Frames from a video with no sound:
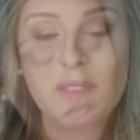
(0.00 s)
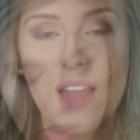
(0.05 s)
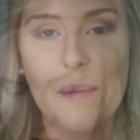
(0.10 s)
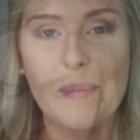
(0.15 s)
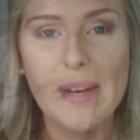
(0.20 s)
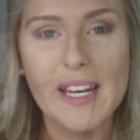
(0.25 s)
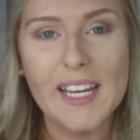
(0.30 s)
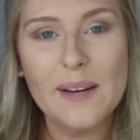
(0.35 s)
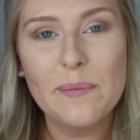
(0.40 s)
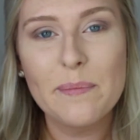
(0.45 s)

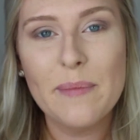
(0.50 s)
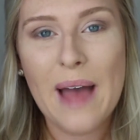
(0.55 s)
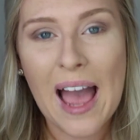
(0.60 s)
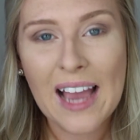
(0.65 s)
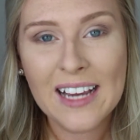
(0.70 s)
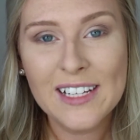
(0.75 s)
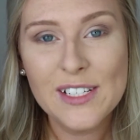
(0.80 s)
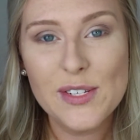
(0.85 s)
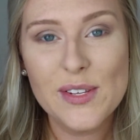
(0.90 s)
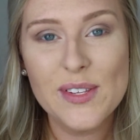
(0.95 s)
I'm going to come
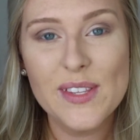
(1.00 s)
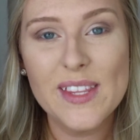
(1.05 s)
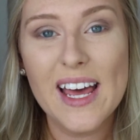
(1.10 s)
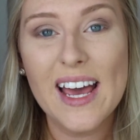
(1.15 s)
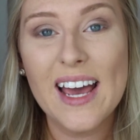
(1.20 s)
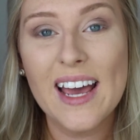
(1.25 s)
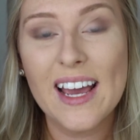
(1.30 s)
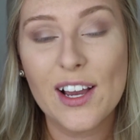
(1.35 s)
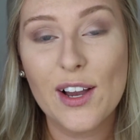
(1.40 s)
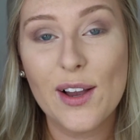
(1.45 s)
back to
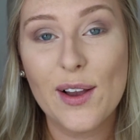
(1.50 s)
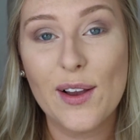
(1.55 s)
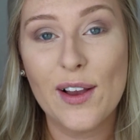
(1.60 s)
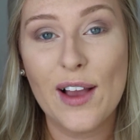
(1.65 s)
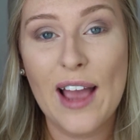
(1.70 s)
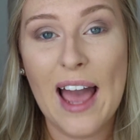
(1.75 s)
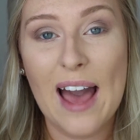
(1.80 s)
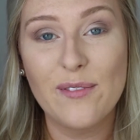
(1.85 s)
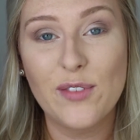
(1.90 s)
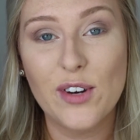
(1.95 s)
the
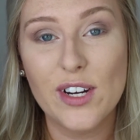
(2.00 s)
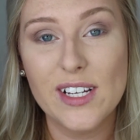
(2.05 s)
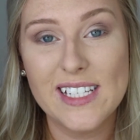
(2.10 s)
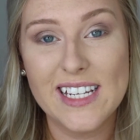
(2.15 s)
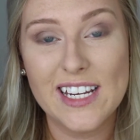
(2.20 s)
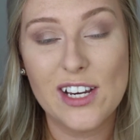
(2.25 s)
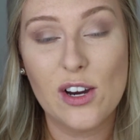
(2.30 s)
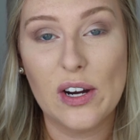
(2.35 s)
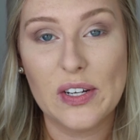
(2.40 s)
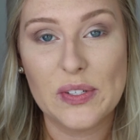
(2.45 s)
Kat Von
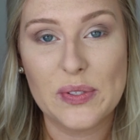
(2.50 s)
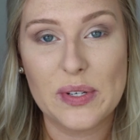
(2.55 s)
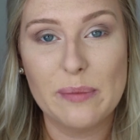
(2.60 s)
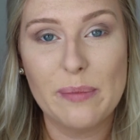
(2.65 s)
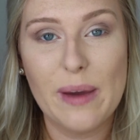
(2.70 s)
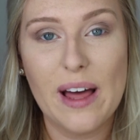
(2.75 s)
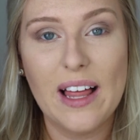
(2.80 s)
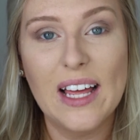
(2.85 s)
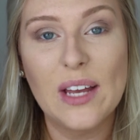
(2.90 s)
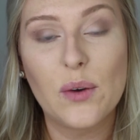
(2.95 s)
D
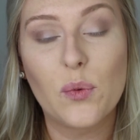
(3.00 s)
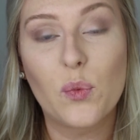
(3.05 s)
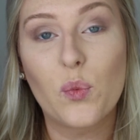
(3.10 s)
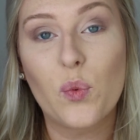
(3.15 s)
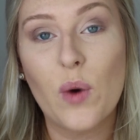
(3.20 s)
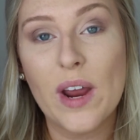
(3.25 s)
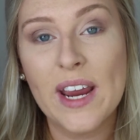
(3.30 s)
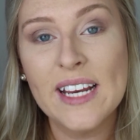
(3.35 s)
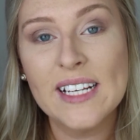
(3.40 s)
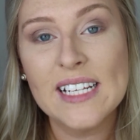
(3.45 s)
contouring palette
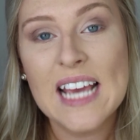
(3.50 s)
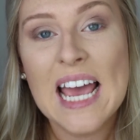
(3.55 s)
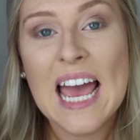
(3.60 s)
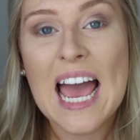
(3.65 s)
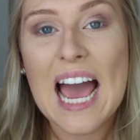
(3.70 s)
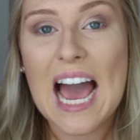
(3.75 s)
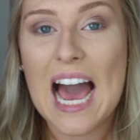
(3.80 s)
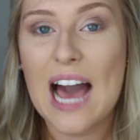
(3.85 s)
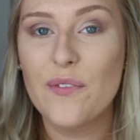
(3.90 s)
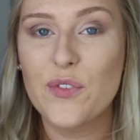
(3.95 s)
right
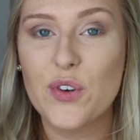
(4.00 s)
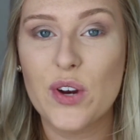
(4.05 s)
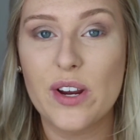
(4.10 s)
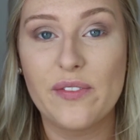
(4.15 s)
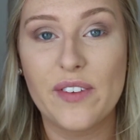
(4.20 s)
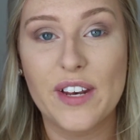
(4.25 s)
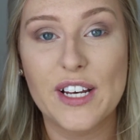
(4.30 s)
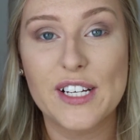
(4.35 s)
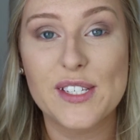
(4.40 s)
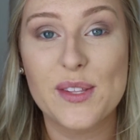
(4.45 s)
after
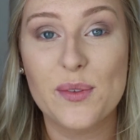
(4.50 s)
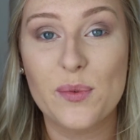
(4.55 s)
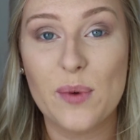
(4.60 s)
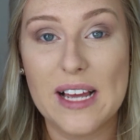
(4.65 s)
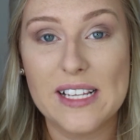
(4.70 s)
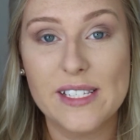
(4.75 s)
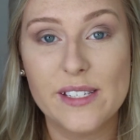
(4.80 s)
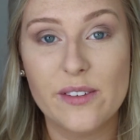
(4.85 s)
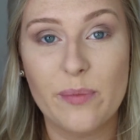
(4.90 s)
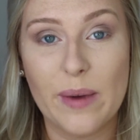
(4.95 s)
I finish the
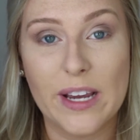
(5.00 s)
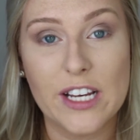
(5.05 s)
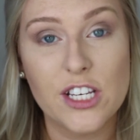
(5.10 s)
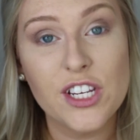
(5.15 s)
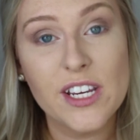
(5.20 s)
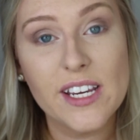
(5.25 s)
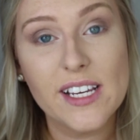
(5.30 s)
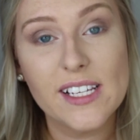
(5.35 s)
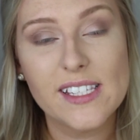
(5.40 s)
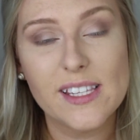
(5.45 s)
rest of my
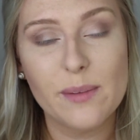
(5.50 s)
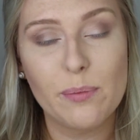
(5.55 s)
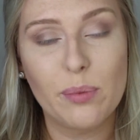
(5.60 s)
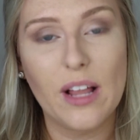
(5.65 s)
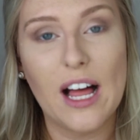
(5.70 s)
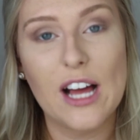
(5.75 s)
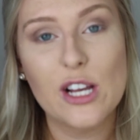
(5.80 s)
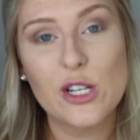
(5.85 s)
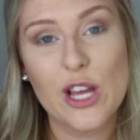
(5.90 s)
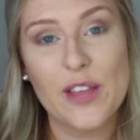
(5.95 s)
cheeks, the
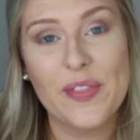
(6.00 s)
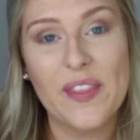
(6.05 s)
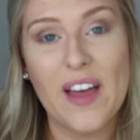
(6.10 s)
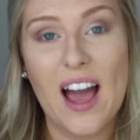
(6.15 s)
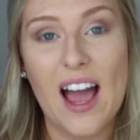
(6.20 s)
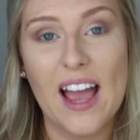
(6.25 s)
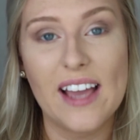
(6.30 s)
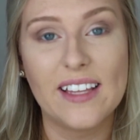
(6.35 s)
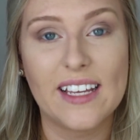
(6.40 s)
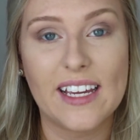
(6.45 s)
blush, and the
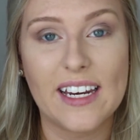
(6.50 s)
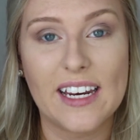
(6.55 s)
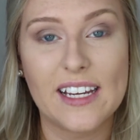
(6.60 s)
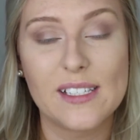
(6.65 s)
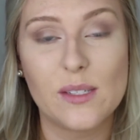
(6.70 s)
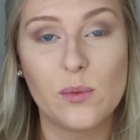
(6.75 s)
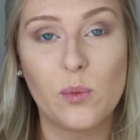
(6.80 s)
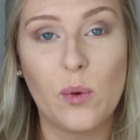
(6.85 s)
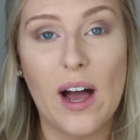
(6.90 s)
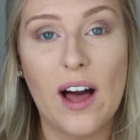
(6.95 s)
highlight
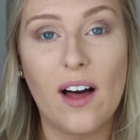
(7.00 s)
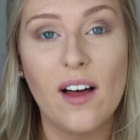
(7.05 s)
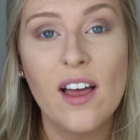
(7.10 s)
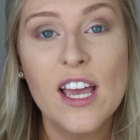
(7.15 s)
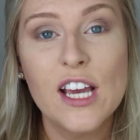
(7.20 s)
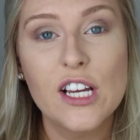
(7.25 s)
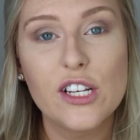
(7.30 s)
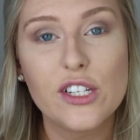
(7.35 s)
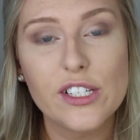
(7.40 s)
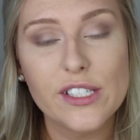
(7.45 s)
as well,
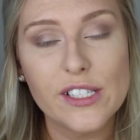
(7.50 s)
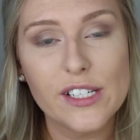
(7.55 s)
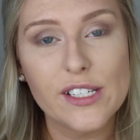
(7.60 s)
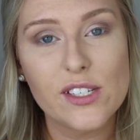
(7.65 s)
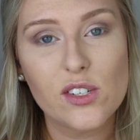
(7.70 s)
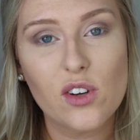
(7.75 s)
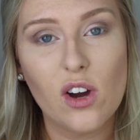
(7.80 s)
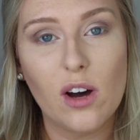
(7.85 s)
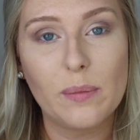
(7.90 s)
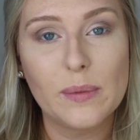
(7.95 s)
just to
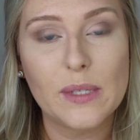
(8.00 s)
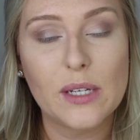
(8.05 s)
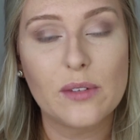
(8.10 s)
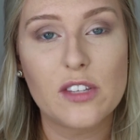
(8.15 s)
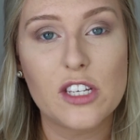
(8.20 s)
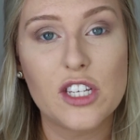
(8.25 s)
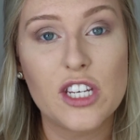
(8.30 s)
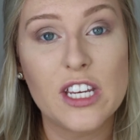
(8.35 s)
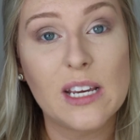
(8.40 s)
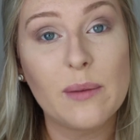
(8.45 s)
sculpt
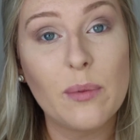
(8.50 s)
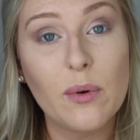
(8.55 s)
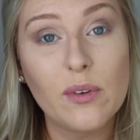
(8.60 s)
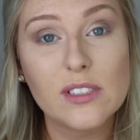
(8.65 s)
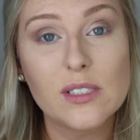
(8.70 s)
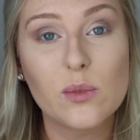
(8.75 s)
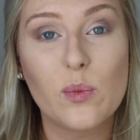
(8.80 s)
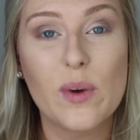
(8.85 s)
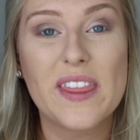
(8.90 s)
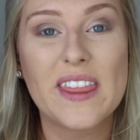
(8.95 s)
out the
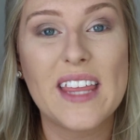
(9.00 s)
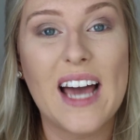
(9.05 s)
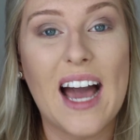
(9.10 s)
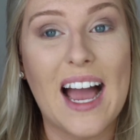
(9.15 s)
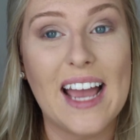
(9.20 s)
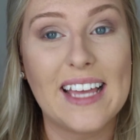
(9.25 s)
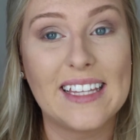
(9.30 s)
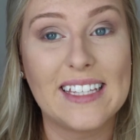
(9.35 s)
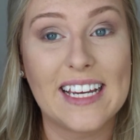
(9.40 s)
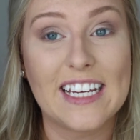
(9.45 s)
cheekbones with the
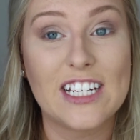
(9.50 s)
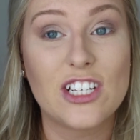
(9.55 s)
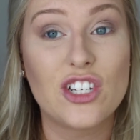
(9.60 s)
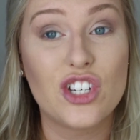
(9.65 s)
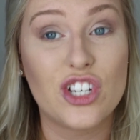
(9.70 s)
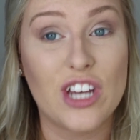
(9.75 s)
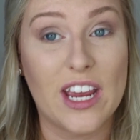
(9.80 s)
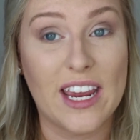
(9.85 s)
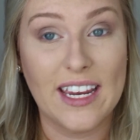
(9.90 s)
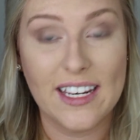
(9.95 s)
highlight
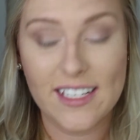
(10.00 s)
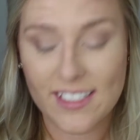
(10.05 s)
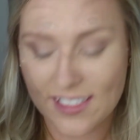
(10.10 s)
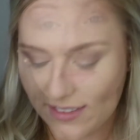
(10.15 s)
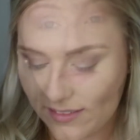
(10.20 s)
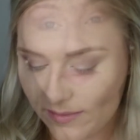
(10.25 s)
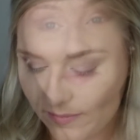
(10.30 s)
shade.